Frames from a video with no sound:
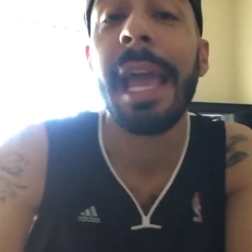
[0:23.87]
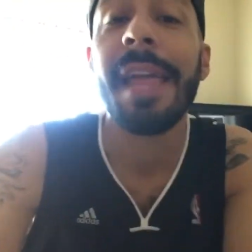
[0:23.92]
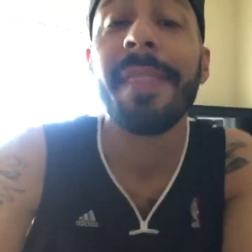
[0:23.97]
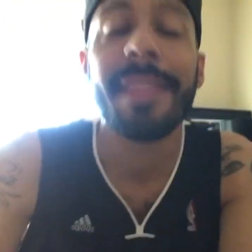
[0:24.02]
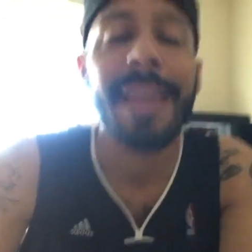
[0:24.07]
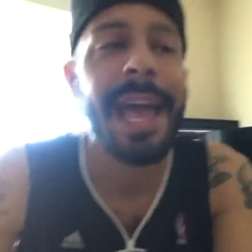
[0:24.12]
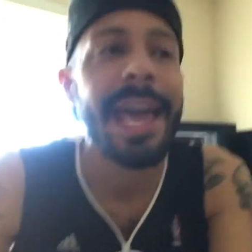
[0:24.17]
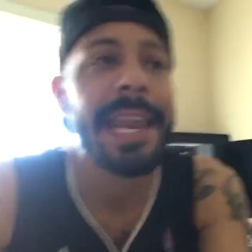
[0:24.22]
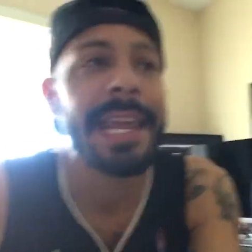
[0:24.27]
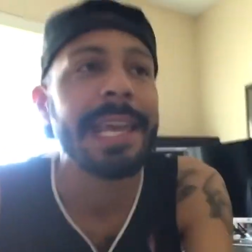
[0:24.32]

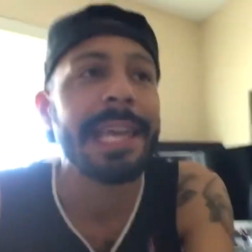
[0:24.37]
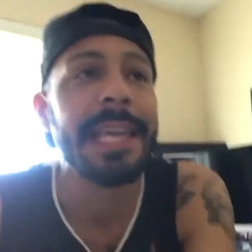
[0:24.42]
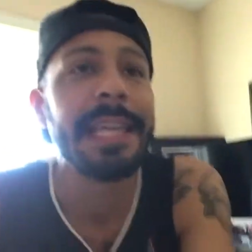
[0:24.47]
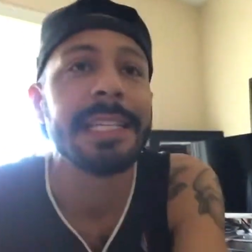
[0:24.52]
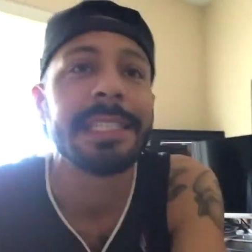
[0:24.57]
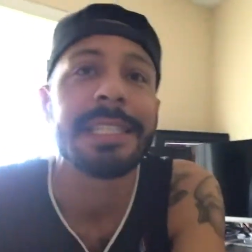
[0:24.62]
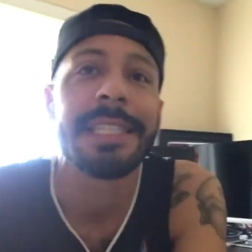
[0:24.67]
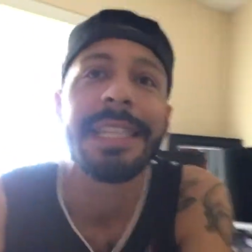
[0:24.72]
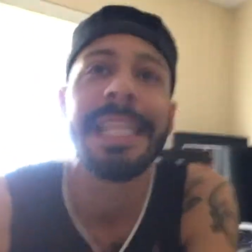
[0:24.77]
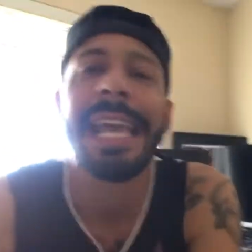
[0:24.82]
and that
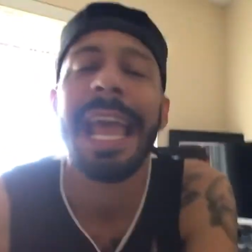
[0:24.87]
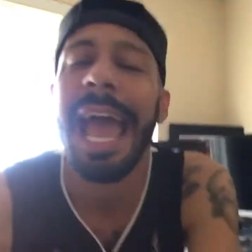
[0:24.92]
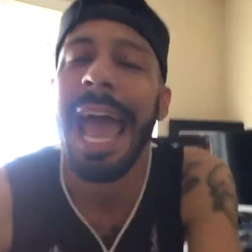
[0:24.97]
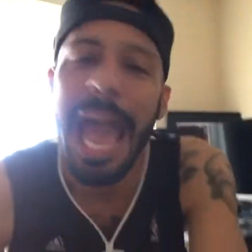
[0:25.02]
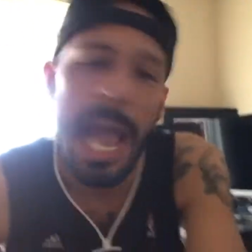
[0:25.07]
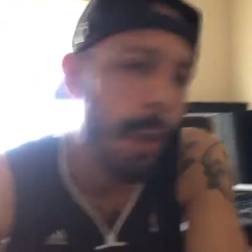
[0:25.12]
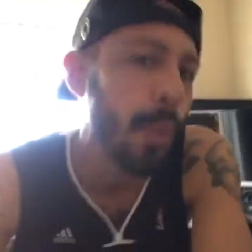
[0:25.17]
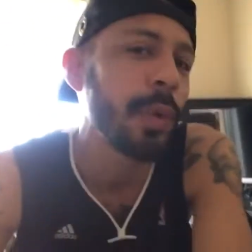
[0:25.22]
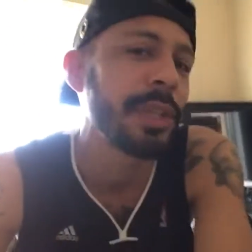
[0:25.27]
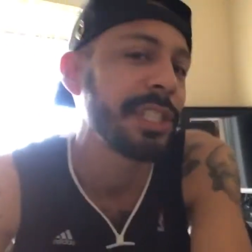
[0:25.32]
is the
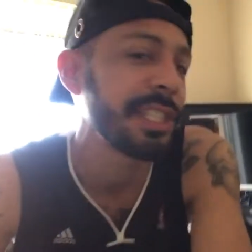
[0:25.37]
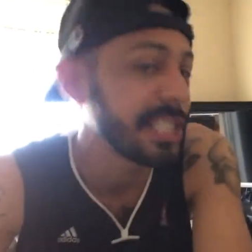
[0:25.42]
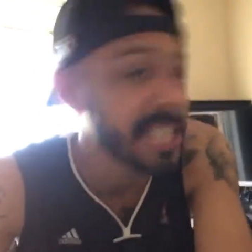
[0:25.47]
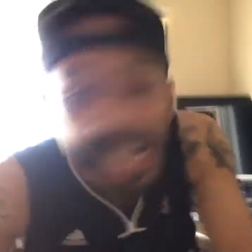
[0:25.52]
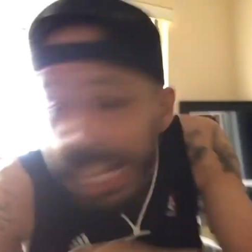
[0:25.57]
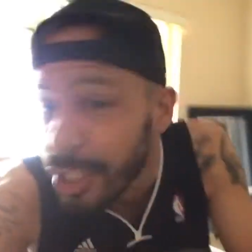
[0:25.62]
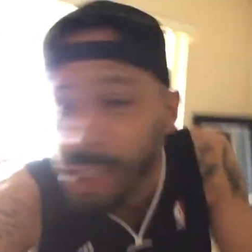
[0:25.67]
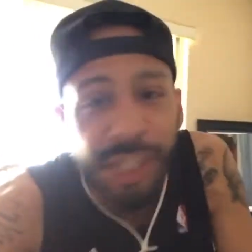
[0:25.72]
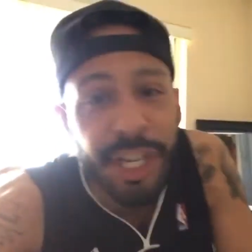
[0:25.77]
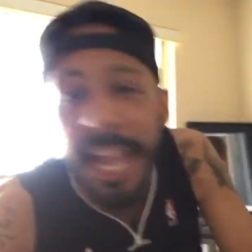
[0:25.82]

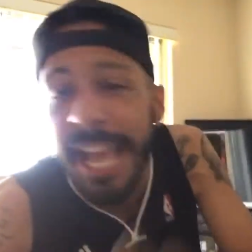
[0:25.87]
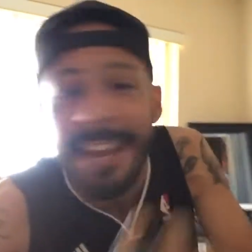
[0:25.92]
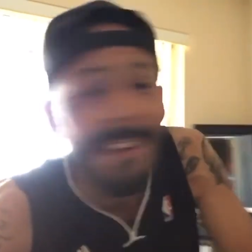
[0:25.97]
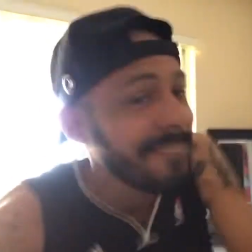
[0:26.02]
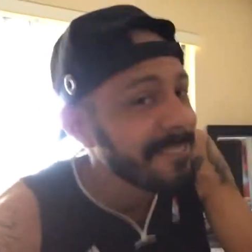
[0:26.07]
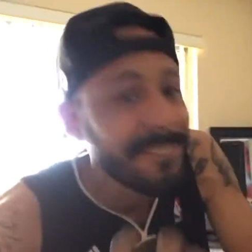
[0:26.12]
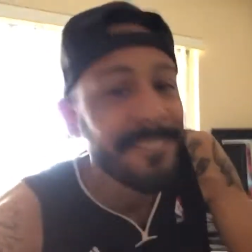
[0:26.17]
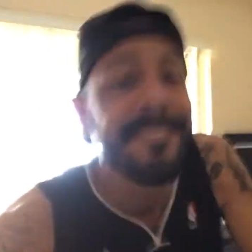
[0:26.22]
acquisition